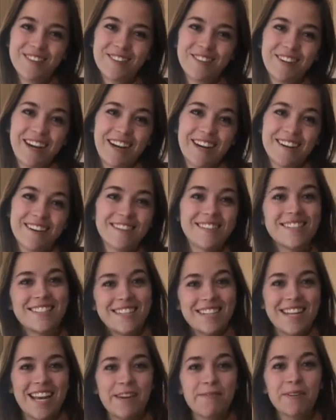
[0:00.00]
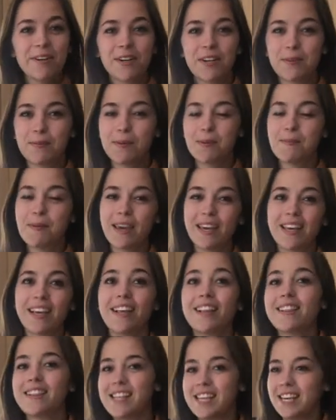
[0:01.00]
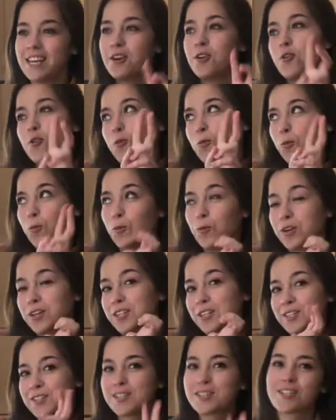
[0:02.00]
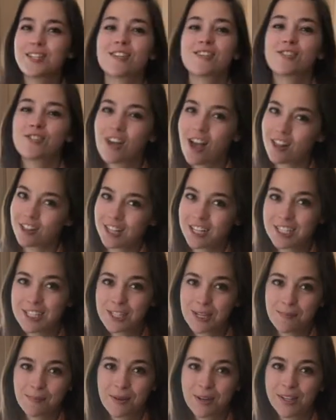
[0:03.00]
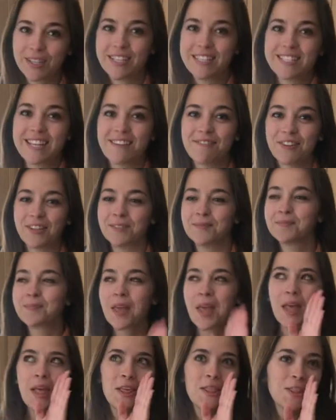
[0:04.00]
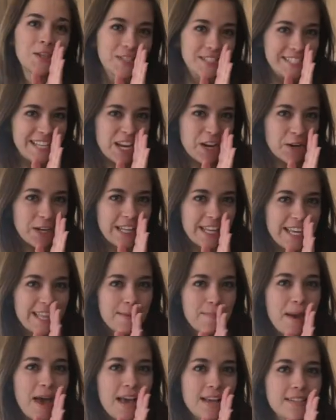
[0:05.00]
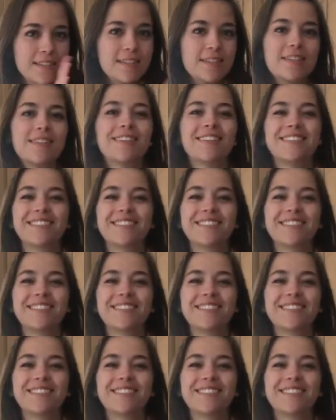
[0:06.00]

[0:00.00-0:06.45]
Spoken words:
graders. Today we're going to be making the worst chocolate chip cookies ever. They're secretly the best.